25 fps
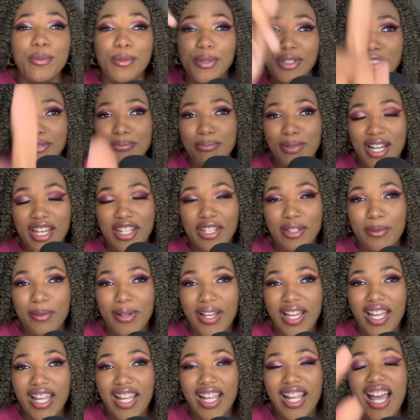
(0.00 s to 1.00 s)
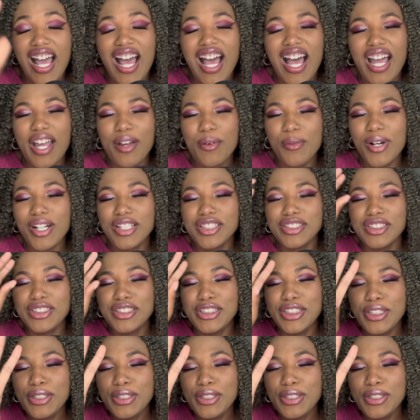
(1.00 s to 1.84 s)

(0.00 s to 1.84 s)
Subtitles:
which, by the way, I watched